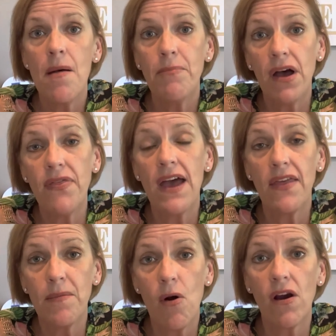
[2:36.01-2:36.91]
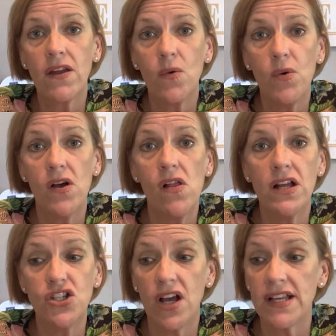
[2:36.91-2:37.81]
but that the market will
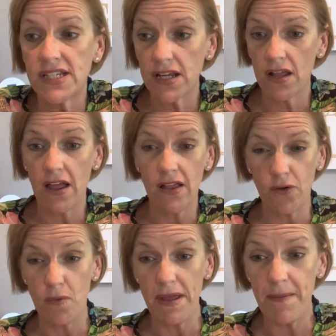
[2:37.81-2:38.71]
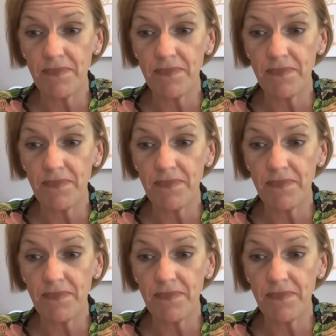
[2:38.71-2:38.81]
adjust a, a little bit.